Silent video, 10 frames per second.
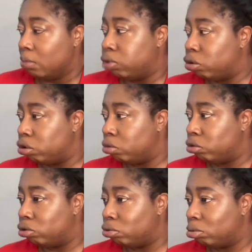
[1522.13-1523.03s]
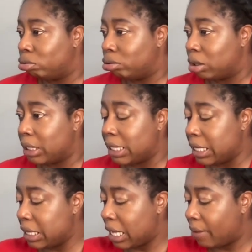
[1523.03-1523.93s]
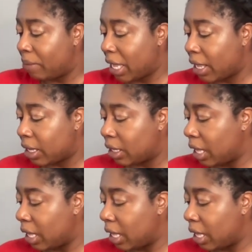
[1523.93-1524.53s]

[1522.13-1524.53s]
I need that back.